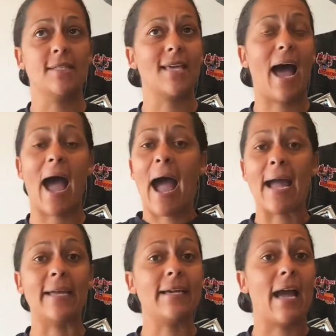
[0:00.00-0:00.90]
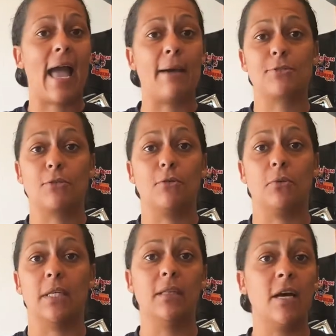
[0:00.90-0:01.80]
I absolutely
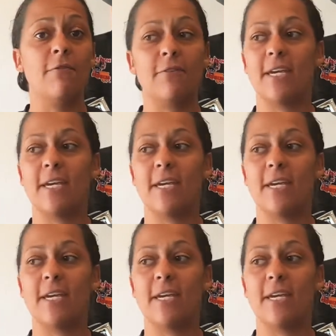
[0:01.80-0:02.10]
love it.